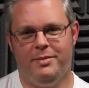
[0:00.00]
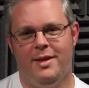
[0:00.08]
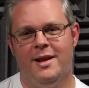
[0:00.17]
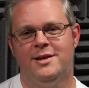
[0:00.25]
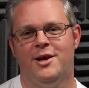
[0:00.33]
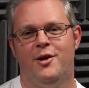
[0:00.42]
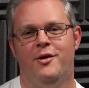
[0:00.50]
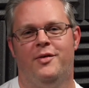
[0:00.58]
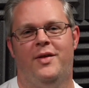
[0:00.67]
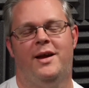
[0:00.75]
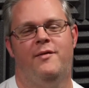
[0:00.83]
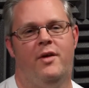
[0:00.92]
So
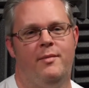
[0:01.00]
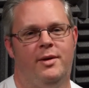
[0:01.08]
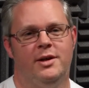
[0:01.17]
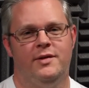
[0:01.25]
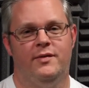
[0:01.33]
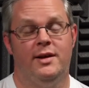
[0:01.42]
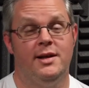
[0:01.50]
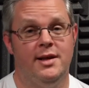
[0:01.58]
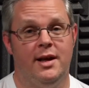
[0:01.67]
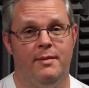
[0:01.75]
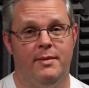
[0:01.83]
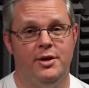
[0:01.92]
thank you very much for
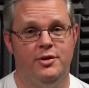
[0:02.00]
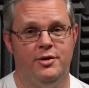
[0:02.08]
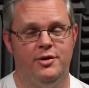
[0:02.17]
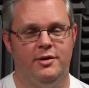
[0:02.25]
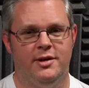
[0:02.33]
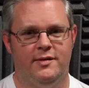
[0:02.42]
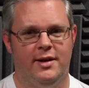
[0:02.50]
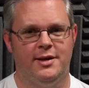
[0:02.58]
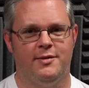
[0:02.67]
listening and make sure you join us for the next